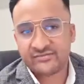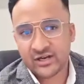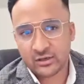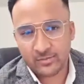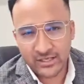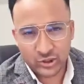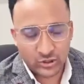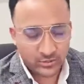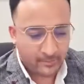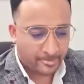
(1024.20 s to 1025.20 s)
in federal
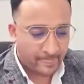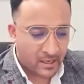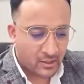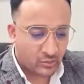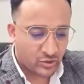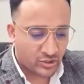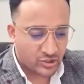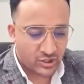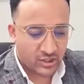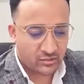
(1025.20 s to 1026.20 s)
budget, which
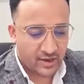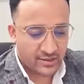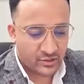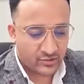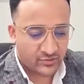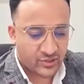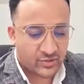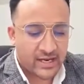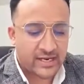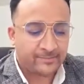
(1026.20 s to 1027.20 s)
is great news for
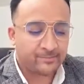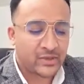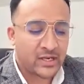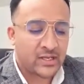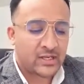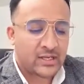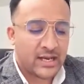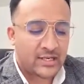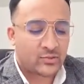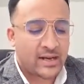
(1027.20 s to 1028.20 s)
Australia.
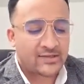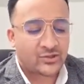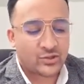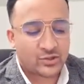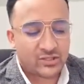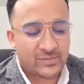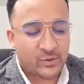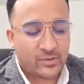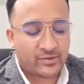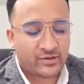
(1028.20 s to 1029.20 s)
Australian citizens
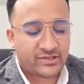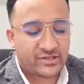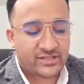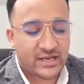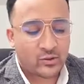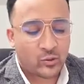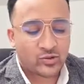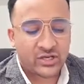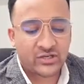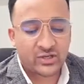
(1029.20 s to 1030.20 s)
and permanent residents can
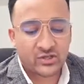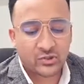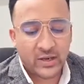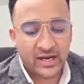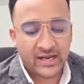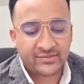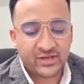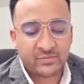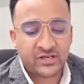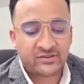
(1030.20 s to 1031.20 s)
also enter Australia and
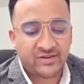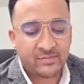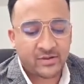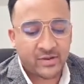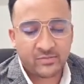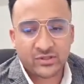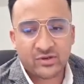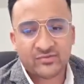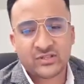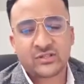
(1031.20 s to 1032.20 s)
the immediate family
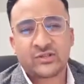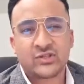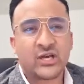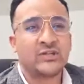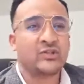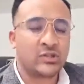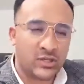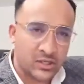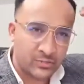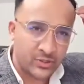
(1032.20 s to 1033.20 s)
members. Obviously, the change in
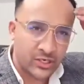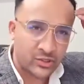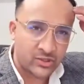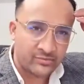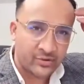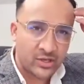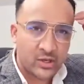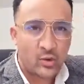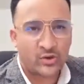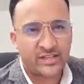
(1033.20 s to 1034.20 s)
the interpretation of
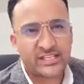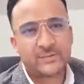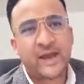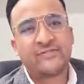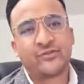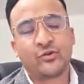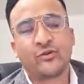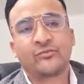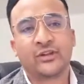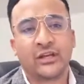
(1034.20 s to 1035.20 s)
or the expansion
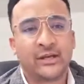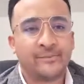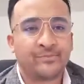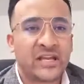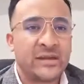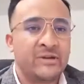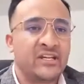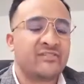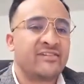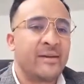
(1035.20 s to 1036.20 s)
of the
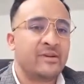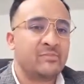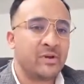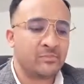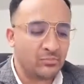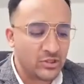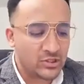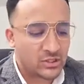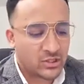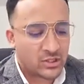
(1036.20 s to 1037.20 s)
immediate family
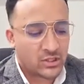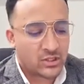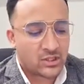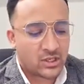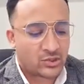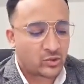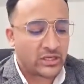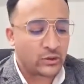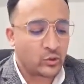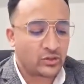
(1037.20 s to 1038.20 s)
members to
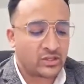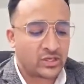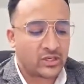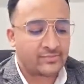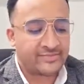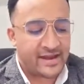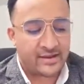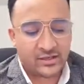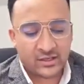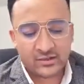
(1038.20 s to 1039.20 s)
include
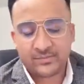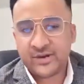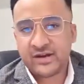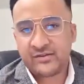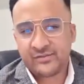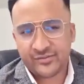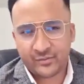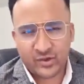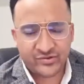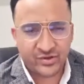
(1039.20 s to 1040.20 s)
the
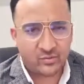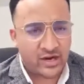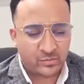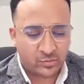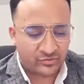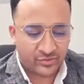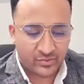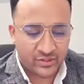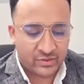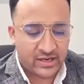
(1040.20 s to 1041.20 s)
parents was a great move
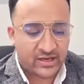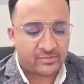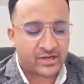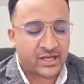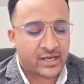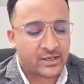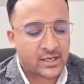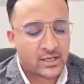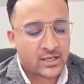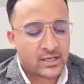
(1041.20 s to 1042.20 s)
from Australian government again,
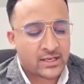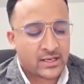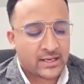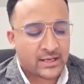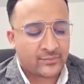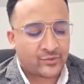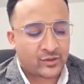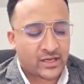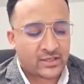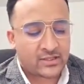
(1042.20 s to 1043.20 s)

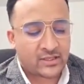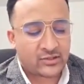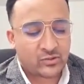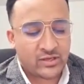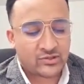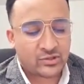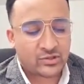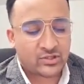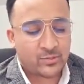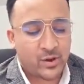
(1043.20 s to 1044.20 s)
so that the Australian
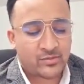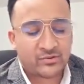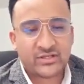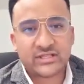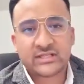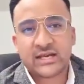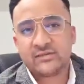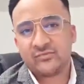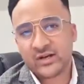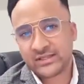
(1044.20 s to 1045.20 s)
citizens and permanent residents
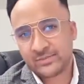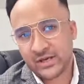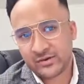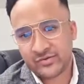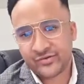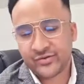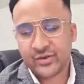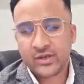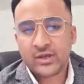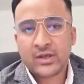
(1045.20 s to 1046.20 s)
can invite their parents
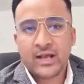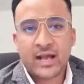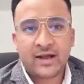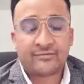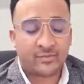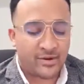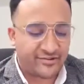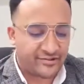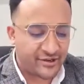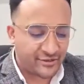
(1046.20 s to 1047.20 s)
from
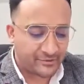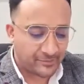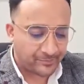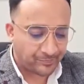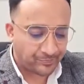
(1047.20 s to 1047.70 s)
overseas.